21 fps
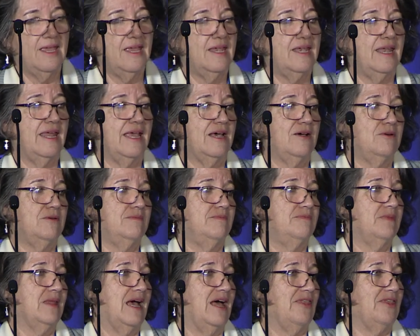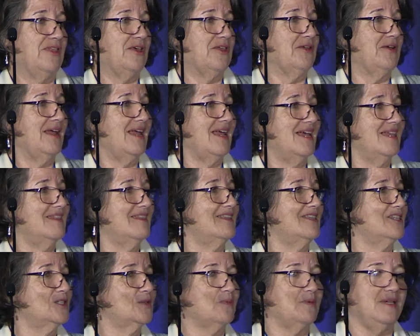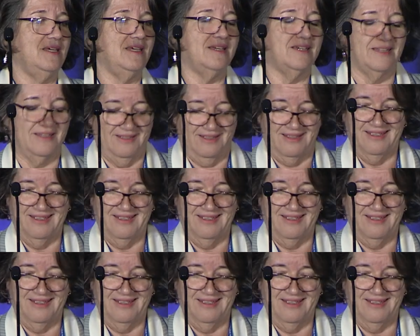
Now, on the other hand, this week,